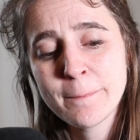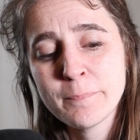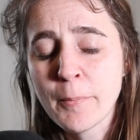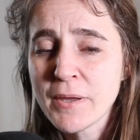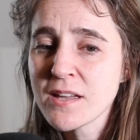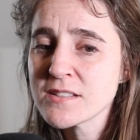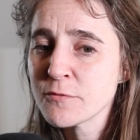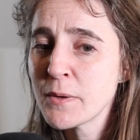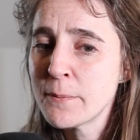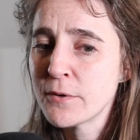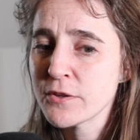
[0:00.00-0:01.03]
But because of
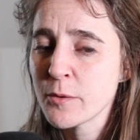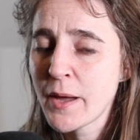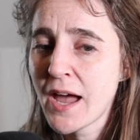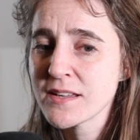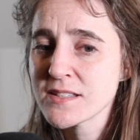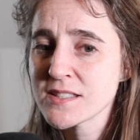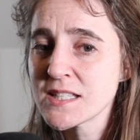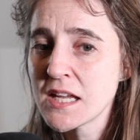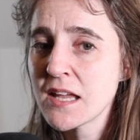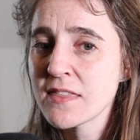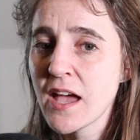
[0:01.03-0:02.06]
people in the past
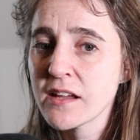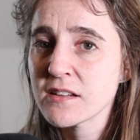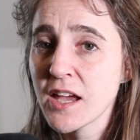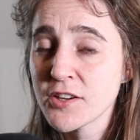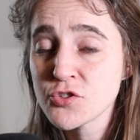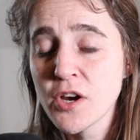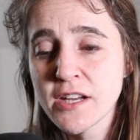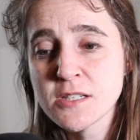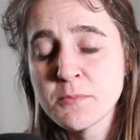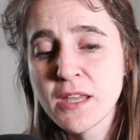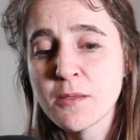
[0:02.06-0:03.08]
seeing that and trying
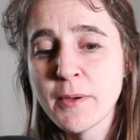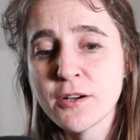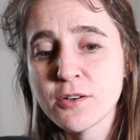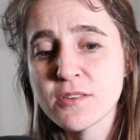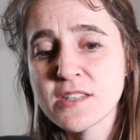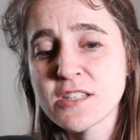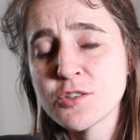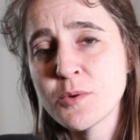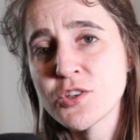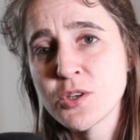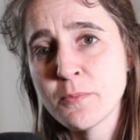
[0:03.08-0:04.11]
to make the
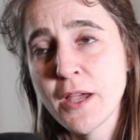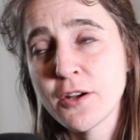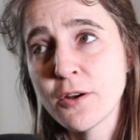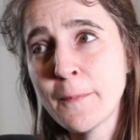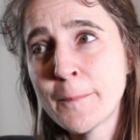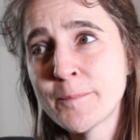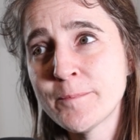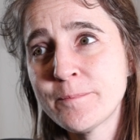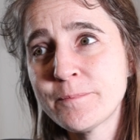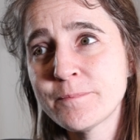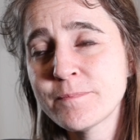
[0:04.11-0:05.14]
situation better,
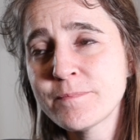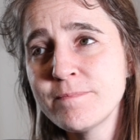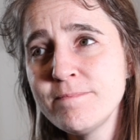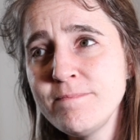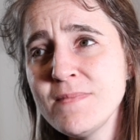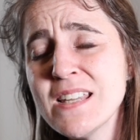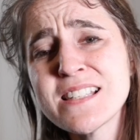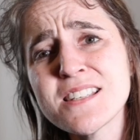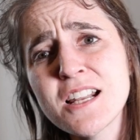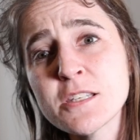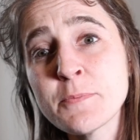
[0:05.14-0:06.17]
it's
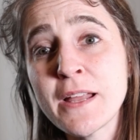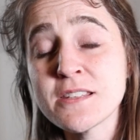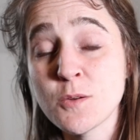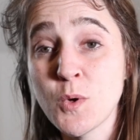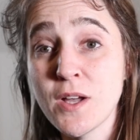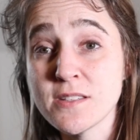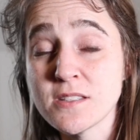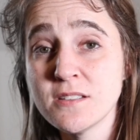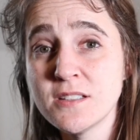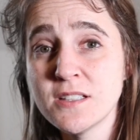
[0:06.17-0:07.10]
not as bad as it was.